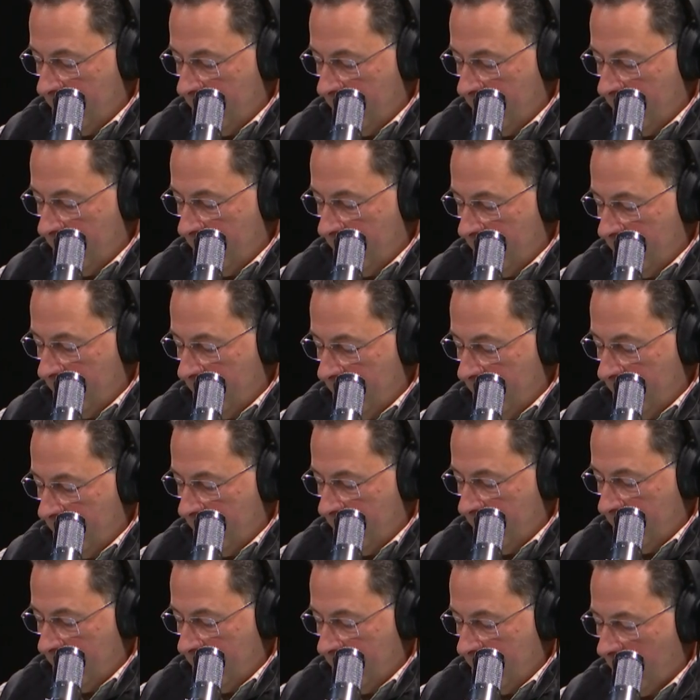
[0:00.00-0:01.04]
Jeff from
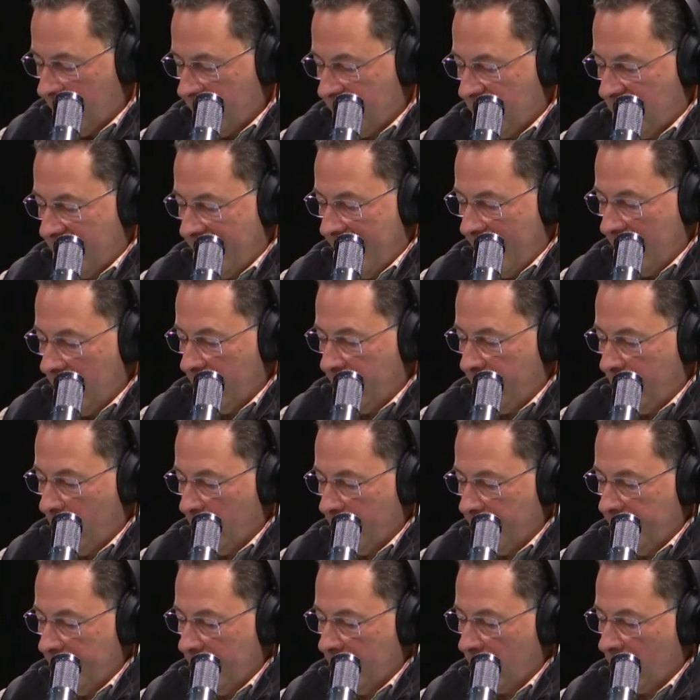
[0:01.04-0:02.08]
Edwards,
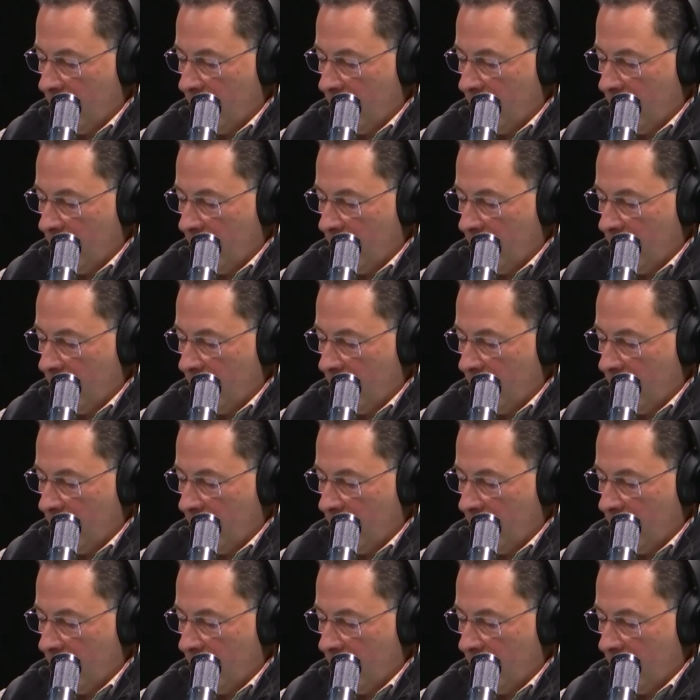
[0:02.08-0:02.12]
California.